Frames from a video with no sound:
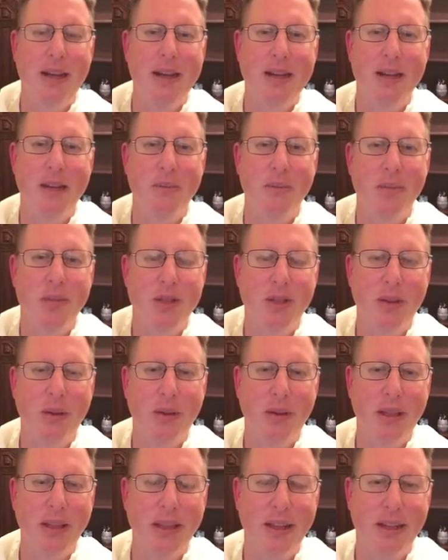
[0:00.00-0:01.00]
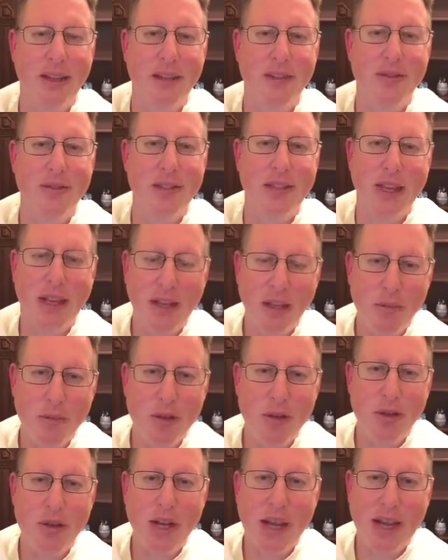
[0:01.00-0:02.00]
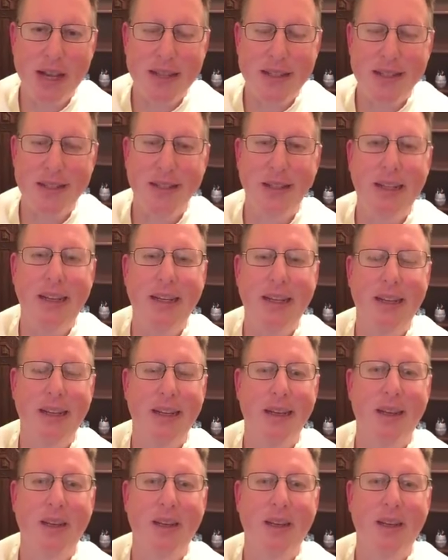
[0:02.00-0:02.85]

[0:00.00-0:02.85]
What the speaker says: So we think of celibate chastity,